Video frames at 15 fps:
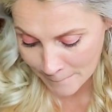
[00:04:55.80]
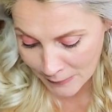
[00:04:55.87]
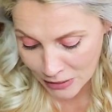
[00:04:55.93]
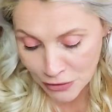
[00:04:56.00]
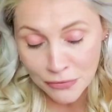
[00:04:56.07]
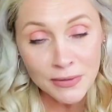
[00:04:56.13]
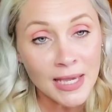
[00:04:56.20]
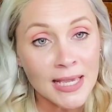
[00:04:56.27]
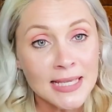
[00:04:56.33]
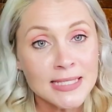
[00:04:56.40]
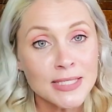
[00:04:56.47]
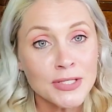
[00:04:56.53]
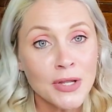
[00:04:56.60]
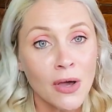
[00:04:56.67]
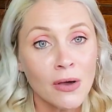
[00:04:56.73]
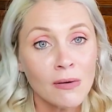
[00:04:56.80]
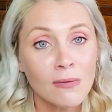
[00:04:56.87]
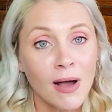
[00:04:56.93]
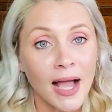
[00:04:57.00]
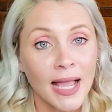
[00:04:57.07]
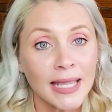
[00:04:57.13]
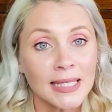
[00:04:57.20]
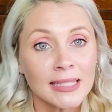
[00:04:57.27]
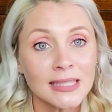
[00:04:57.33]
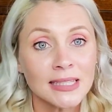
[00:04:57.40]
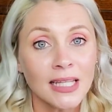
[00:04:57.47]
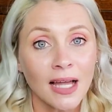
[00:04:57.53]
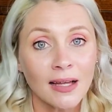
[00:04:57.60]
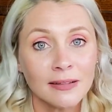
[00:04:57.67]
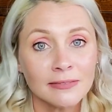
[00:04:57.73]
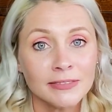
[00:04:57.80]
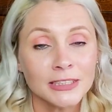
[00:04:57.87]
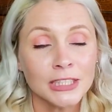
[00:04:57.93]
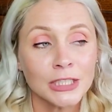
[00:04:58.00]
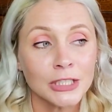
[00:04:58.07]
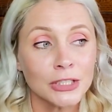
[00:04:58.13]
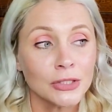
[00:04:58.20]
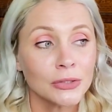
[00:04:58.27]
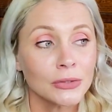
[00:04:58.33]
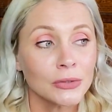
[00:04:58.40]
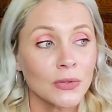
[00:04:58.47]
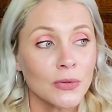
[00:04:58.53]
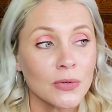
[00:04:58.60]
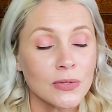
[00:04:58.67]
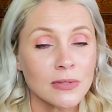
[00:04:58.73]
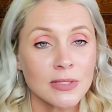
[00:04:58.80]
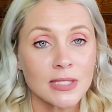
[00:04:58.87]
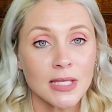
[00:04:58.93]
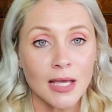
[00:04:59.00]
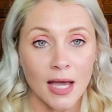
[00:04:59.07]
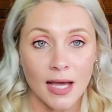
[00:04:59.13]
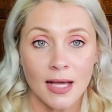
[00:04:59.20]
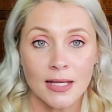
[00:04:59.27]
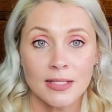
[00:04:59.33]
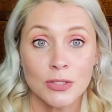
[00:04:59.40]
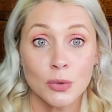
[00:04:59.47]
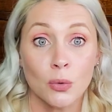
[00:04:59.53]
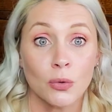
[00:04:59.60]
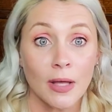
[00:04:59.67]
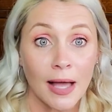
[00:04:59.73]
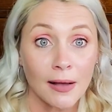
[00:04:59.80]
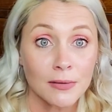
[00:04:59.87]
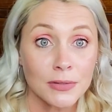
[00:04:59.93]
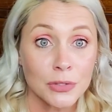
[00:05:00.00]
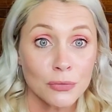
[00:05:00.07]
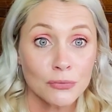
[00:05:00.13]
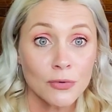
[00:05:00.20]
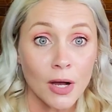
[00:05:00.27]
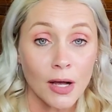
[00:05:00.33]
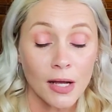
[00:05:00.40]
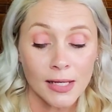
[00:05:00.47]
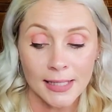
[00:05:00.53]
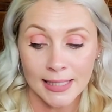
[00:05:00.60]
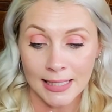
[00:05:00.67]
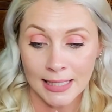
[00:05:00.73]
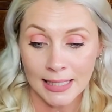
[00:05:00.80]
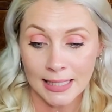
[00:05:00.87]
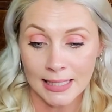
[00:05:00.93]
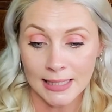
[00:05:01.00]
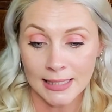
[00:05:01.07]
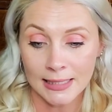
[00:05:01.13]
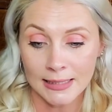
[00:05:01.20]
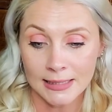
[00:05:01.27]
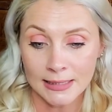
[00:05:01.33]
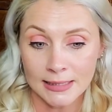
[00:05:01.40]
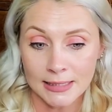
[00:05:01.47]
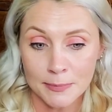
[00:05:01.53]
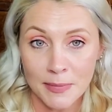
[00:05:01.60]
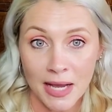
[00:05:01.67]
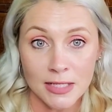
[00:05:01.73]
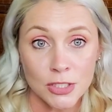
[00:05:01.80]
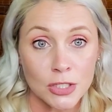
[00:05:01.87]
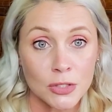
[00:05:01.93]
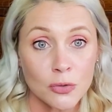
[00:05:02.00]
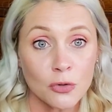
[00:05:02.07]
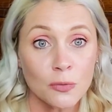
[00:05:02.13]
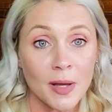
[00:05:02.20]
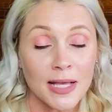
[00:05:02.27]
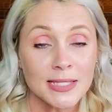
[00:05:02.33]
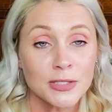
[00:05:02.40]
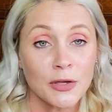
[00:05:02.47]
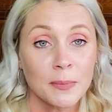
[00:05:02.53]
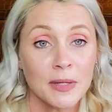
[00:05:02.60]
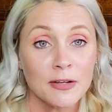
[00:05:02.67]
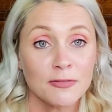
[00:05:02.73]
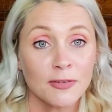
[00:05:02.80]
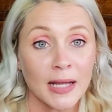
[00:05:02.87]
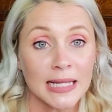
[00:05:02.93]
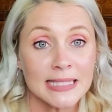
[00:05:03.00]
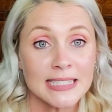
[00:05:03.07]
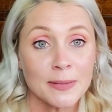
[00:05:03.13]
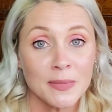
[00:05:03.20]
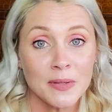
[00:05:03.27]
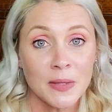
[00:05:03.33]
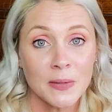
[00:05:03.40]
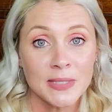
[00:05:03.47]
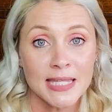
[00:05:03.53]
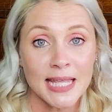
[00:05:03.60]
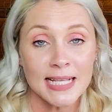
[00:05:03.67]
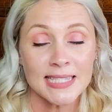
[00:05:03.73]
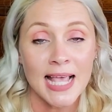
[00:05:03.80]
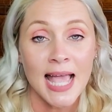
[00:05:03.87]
You guys know I love to use Schoolhouse Rock and Magic School Bus. So I'm gonna find some of those things